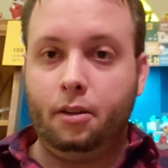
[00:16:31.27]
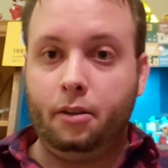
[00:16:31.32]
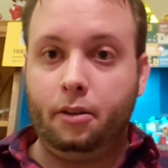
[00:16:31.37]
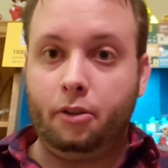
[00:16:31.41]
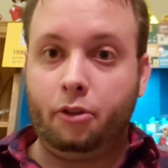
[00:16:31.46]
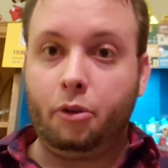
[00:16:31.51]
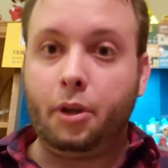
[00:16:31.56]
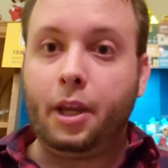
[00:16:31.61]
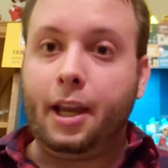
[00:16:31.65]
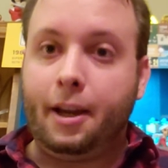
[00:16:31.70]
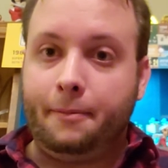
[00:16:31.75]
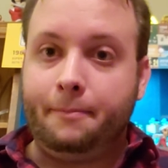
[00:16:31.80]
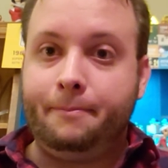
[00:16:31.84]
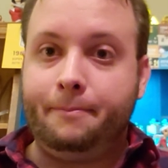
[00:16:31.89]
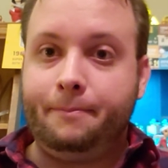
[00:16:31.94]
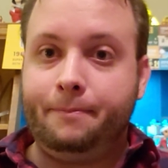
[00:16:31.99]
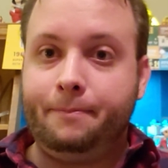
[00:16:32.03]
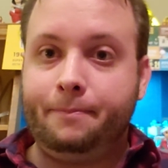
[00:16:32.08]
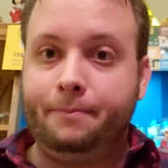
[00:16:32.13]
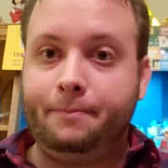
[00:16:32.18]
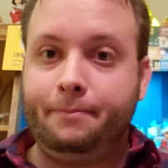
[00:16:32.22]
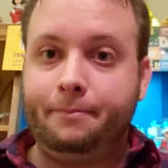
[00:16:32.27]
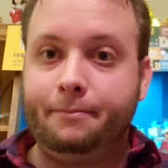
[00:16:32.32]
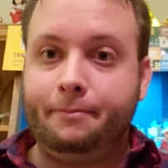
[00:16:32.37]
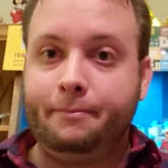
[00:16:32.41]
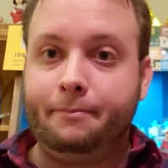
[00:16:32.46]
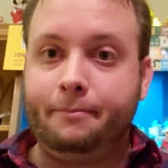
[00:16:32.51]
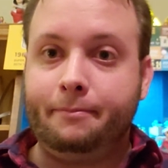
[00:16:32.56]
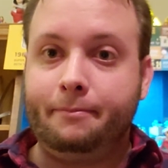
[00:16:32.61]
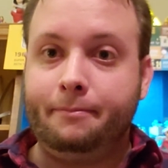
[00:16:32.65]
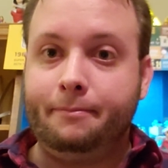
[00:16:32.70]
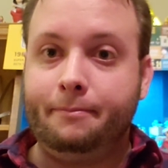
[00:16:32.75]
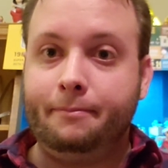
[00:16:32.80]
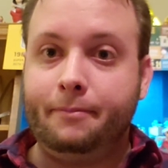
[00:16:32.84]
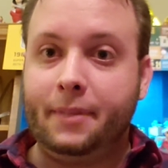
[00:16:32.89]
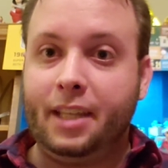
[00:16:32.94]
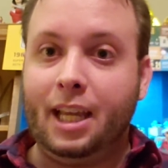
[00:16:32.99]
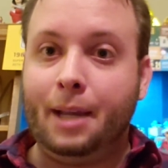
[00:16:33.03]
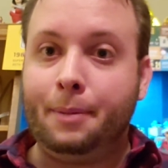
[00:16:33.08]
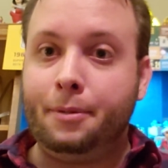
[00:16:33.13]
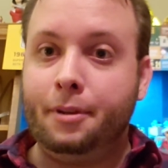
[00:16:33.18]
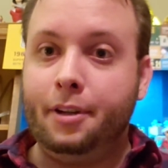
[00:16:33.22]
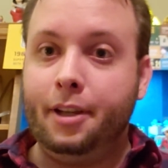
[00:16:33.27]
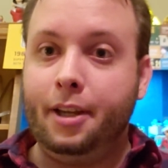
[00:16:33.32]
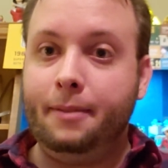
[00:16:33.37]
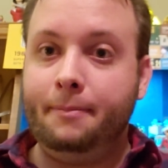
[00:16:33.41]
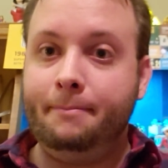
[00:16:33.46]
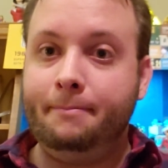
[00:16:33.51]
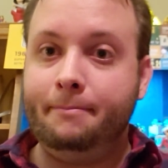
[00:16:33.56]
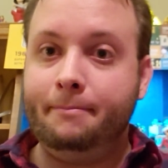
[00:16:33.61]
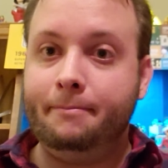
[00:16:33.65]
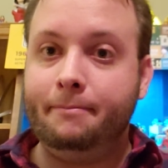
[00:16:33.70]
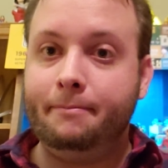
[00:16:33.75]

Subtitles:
So yeah, Captain N,